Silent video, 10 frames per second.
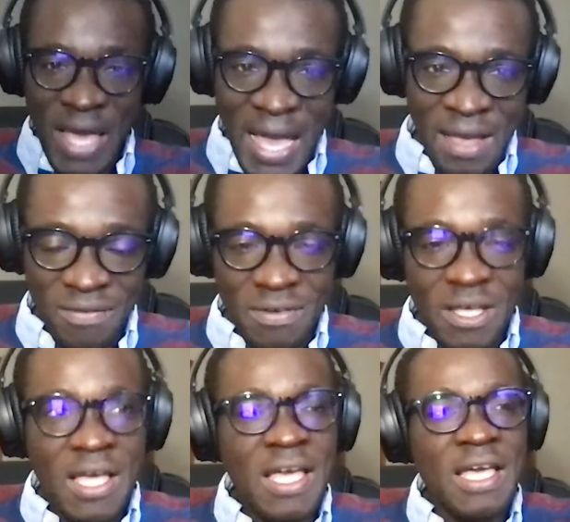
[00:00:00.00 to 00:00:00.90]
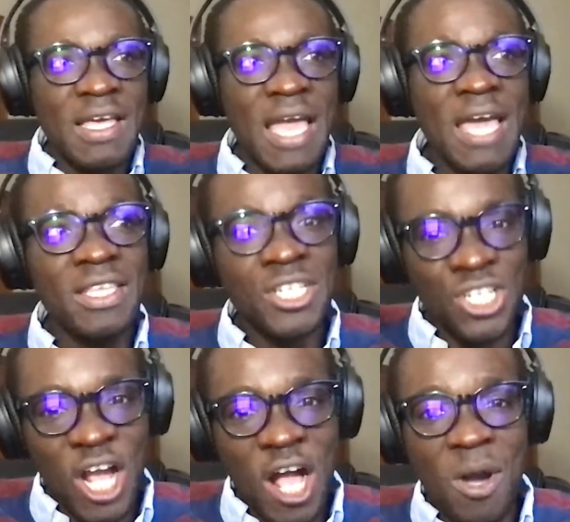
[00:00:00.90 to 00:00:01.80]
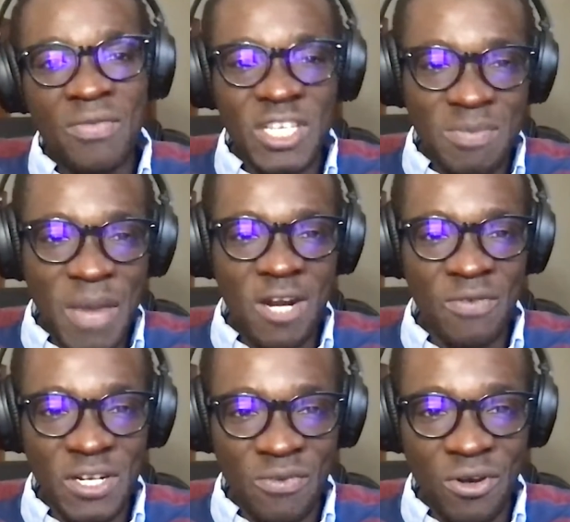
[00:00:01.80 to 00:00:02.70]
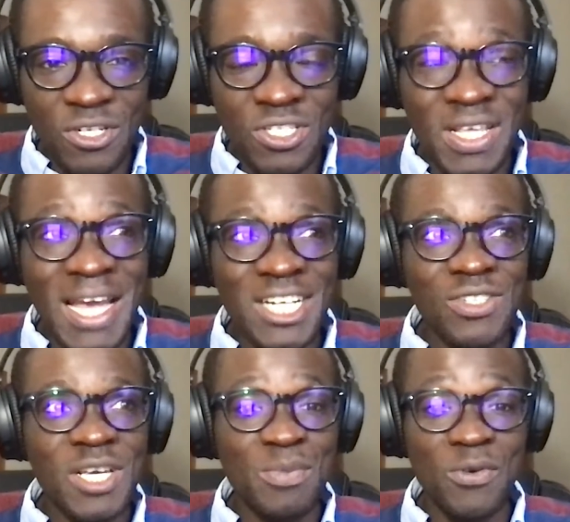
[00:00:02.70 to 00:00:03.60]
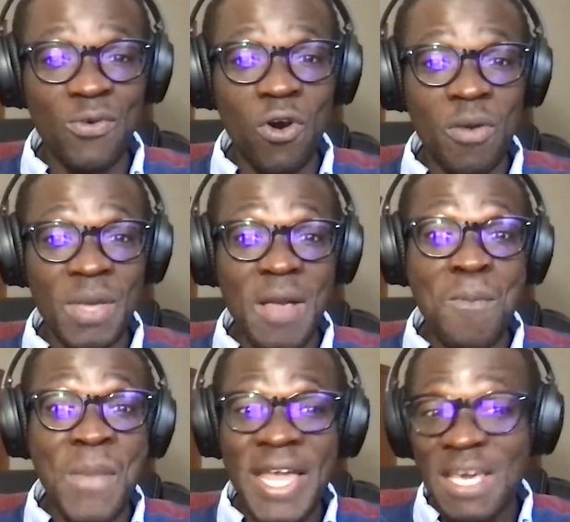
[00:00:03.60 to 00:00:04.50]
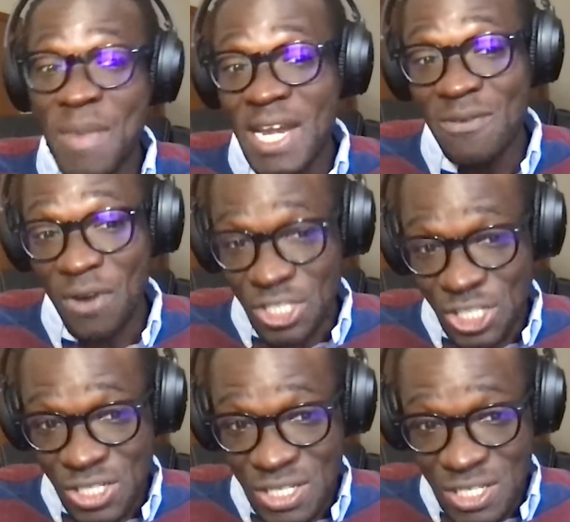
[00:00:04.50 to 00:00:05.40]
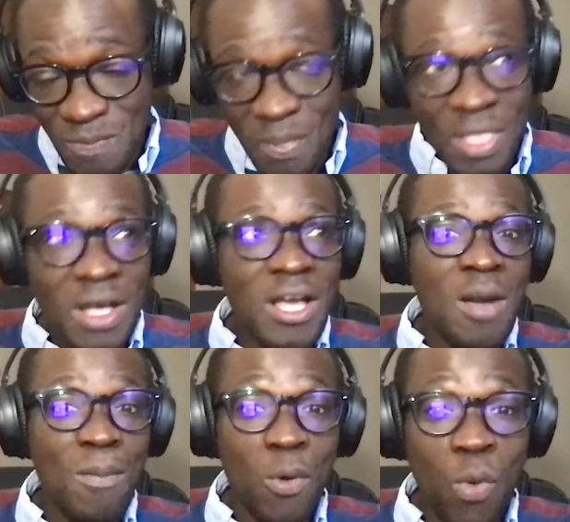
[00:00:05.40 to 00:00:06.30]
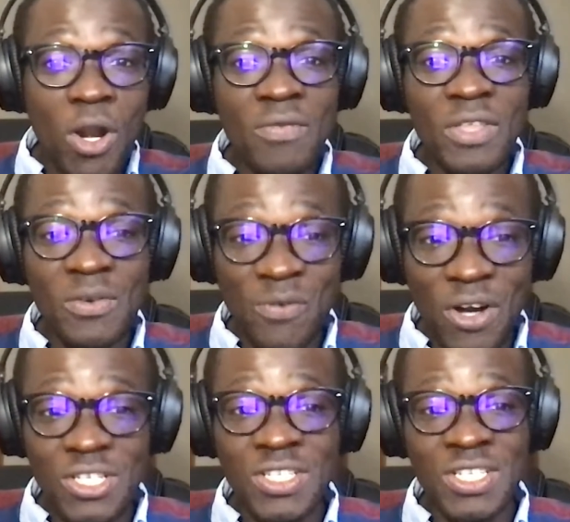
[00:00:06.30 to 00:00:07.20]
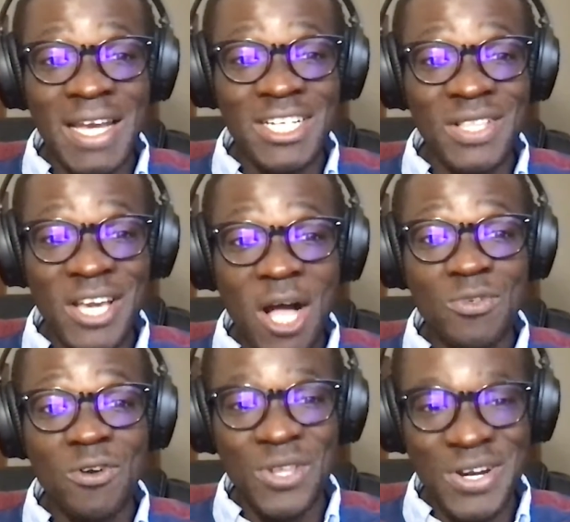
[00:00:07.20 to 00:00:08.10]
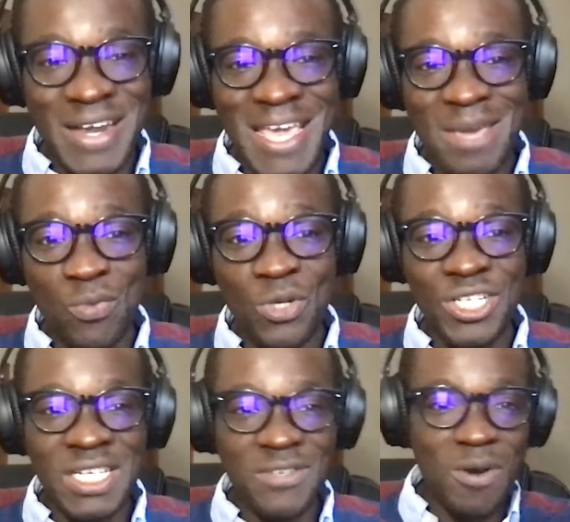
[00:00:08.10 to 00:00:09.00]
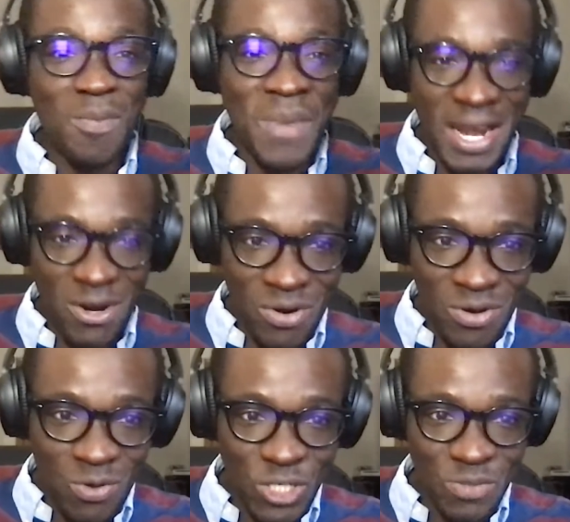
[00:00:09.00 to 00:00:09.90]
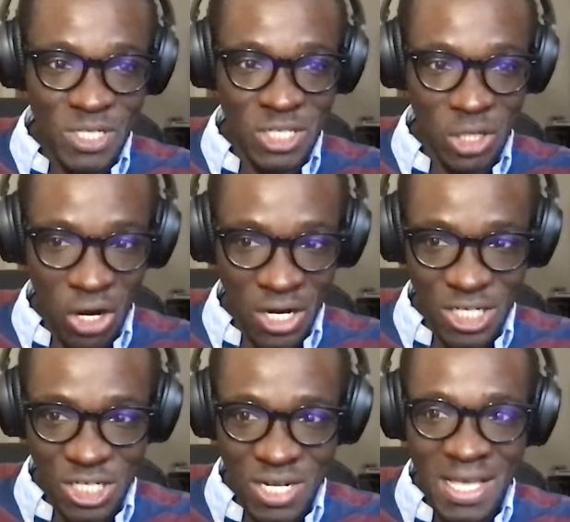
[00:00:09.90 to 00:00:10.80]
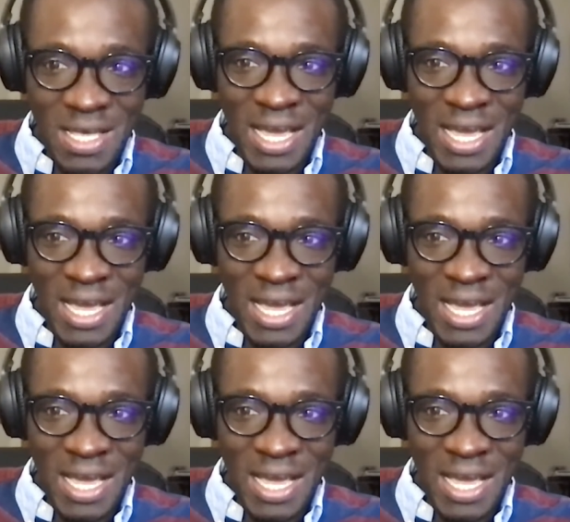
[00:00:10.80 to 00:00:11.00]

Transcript: that we have. And the job of these macrophage functions, they actually perform many, many functions. But one of their functions actually comes from their name, which is from macro, which means large,